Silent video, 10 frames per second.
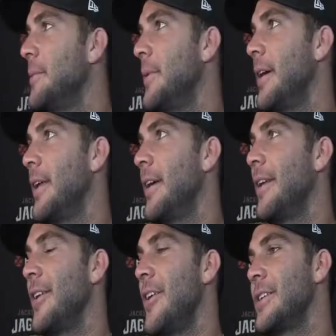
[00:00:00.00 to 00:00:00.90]

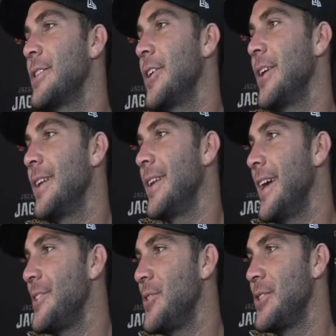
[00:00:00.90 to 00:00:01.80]
But, you know, it's good.
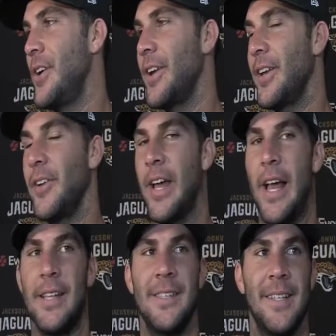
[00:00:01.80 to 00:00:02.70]
I enjoy talking to you
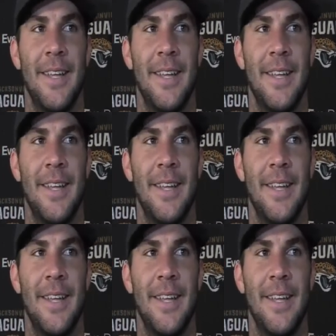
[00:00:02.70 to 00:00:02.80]
guys,